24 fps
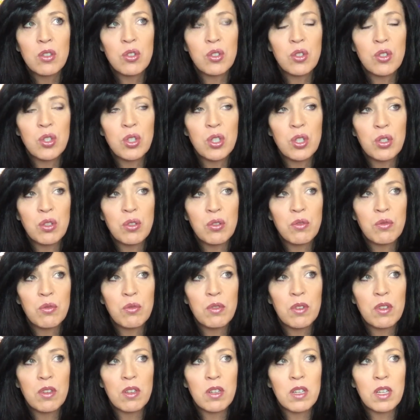
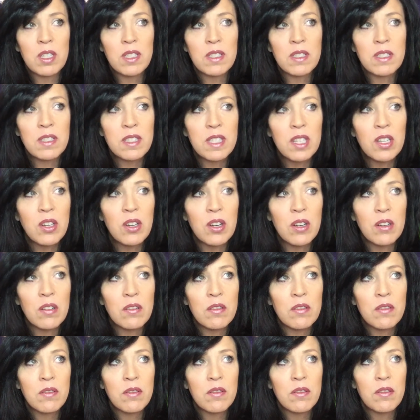to consider
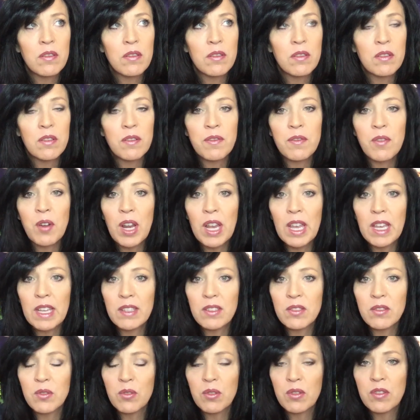the
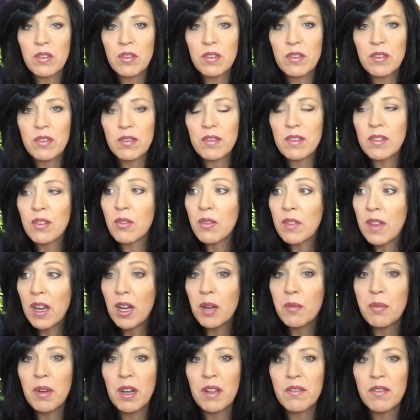phrase or you know,
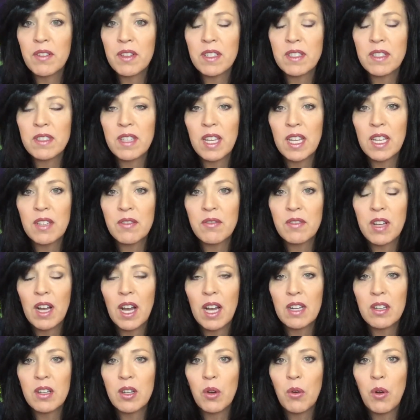there but for the sake of
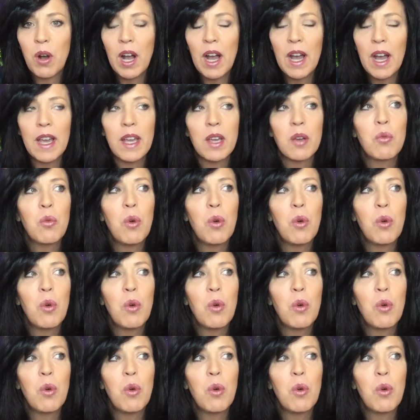God go I.